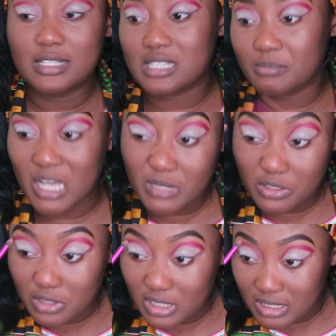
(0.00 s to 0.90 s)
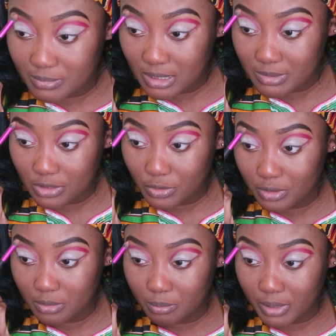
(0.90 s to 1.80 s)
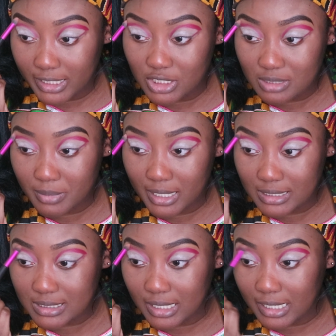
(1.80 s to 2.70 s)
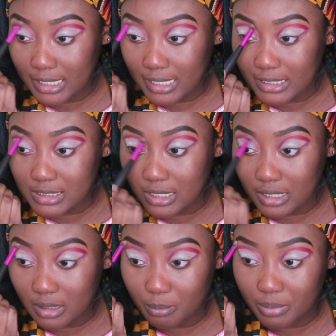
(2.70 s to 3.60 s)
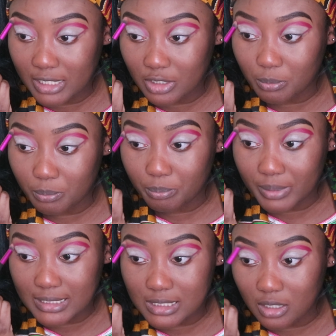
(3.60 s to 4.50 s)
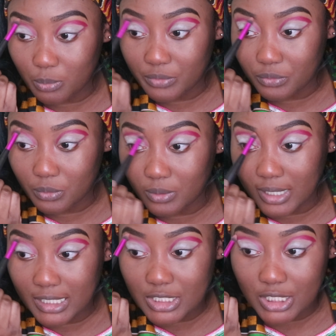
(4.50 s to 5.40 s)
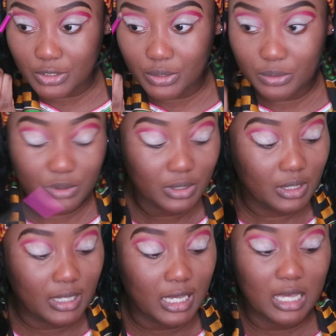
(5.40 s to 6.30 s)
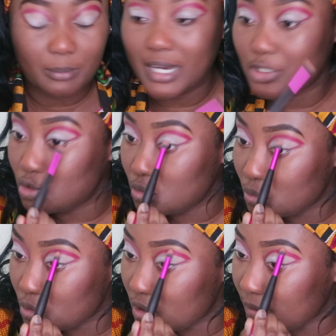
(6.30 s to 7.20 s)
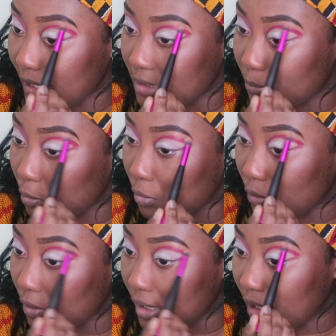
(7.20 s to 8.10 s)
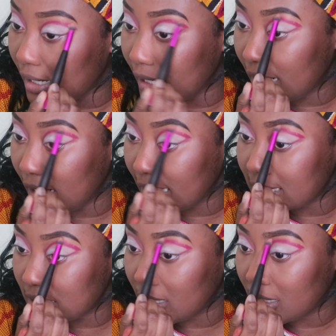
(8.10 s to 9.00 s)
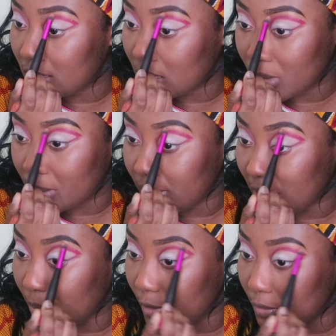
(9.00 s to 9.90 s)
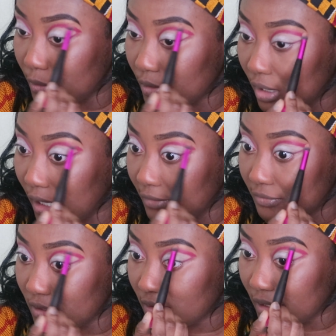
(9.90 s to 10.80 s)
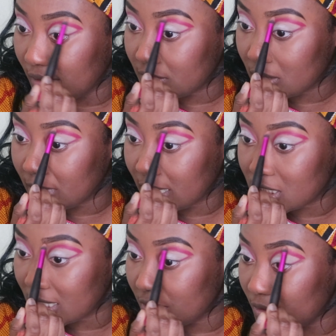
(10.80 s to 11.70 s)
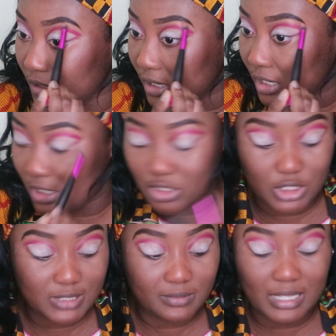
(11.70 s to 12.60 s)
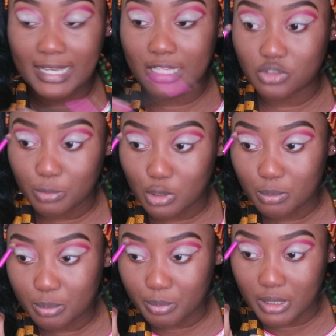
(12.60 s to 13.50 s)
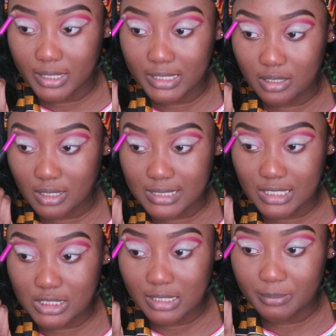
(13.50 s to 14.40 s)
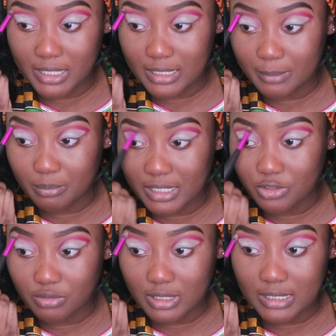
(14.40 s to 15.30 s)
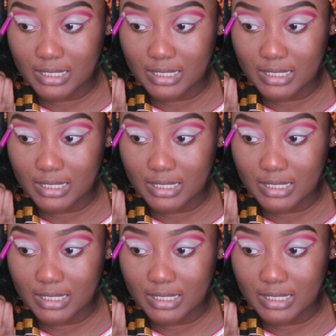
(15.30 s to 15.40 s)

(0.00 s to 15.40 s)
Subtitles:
Sometimes I do this, sometimes I don't, but it just makes the highlighter blend better with your eyeshadow. I do also add more highlighter under my brow bone after I've done my eyeshadow, just for that extra pop, but it does actually make it blend really